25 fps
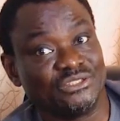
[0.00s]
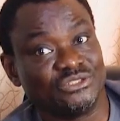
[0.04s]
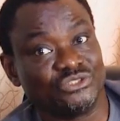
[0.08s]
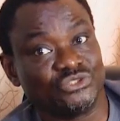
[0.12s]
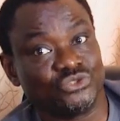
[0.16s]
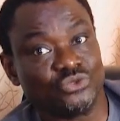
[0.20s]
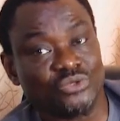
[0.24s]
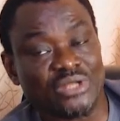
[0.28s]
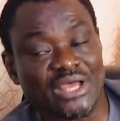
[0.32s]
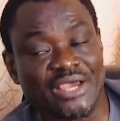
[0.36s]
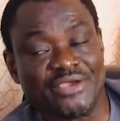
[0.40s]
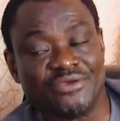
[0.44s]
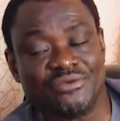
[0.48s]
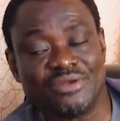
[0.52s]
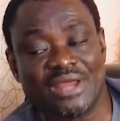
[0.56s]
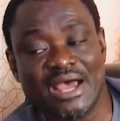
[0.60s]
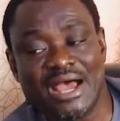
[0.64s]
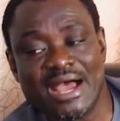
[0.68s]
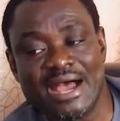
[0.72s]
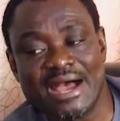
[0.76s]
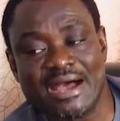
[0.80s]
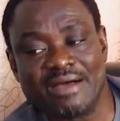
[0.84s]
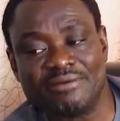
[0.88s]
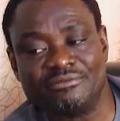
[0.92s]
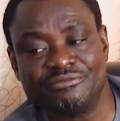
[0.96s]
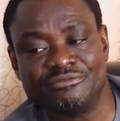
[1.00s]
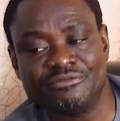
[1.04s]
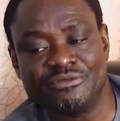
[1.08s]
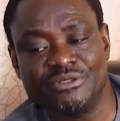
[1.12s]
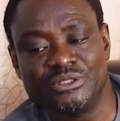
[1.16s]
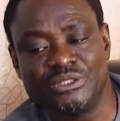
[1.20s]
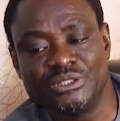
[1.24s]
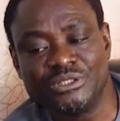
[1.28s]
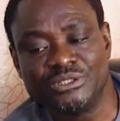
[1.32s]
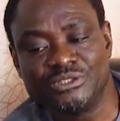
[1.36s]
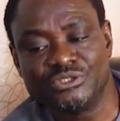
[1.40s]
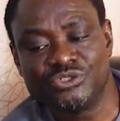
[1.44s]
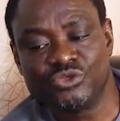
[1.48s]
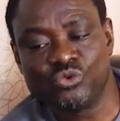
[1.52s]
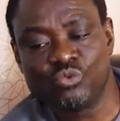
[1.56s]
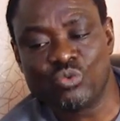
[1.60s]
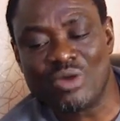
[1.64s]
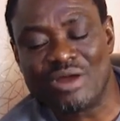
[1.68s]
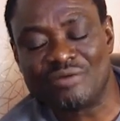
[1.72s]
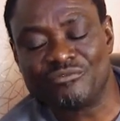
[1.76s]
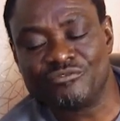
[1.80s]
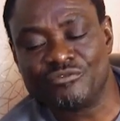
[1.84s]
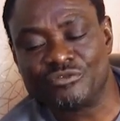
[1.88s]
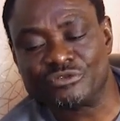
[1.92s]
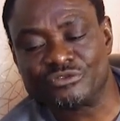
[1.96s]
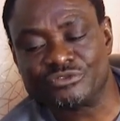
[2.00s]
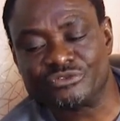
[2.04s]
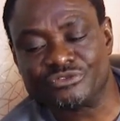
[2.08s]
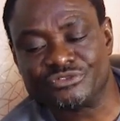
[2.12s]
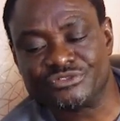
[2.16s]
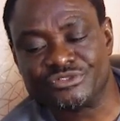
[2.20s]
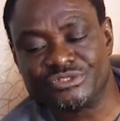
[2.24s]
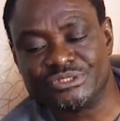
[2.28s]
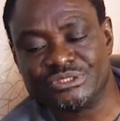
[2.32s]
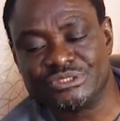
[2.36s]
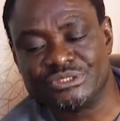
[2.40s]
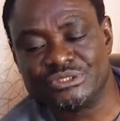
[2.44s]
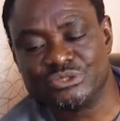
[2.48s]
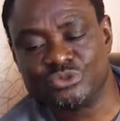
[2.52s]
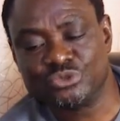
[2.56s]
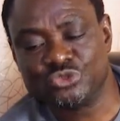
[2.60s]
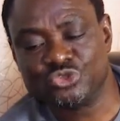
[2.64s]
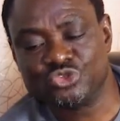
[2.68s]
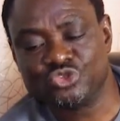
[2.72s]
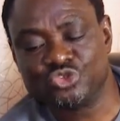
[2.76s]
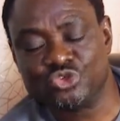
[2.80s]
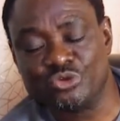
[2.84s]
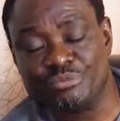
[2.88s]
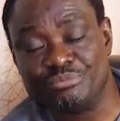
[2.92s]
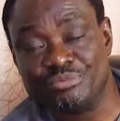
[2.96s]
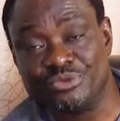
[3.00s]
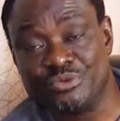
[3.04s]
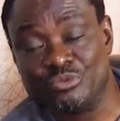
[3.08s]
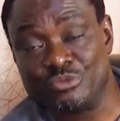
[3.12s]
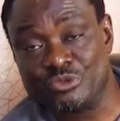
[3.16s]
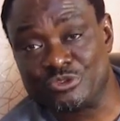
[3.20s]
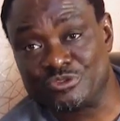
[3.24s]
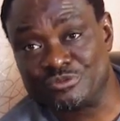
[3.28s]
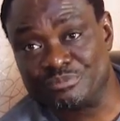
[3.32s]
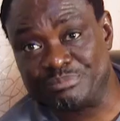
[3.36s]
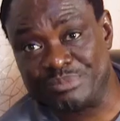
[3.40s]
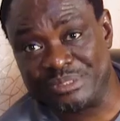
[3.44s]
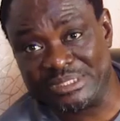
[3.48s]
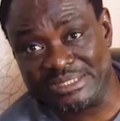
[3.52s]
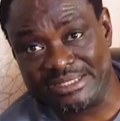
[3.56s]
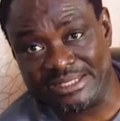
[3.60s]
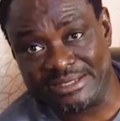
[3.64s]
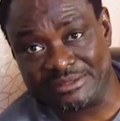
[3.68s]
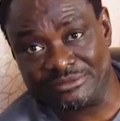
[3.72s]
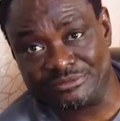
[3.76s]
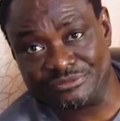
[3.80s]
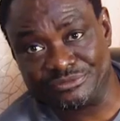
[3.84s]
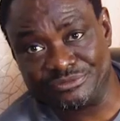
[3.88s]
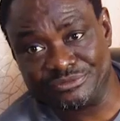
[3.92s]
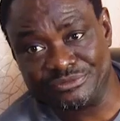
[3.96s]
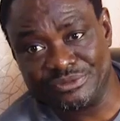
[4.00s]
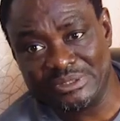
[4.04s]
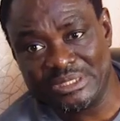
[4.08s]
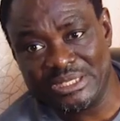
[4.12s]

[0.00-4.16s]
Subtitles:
So now you now have the one for Zone C, Ojuobi was picked out.